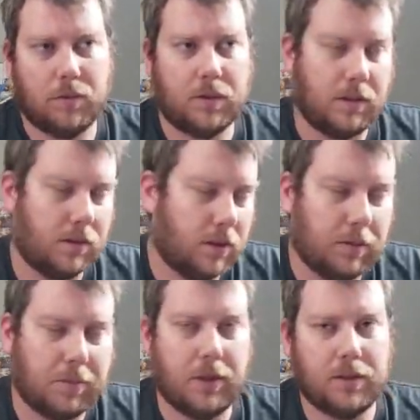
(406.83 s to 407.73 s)
to
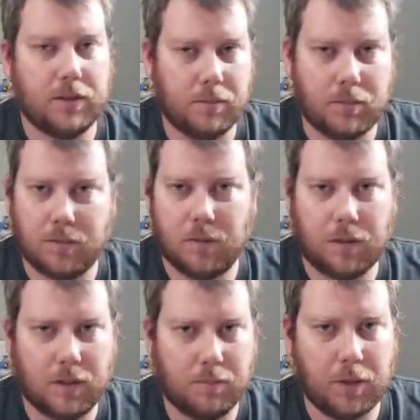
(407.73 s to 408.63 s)
light played to
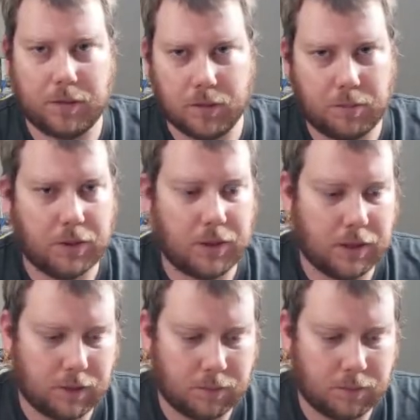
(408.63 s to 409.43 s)
moderately played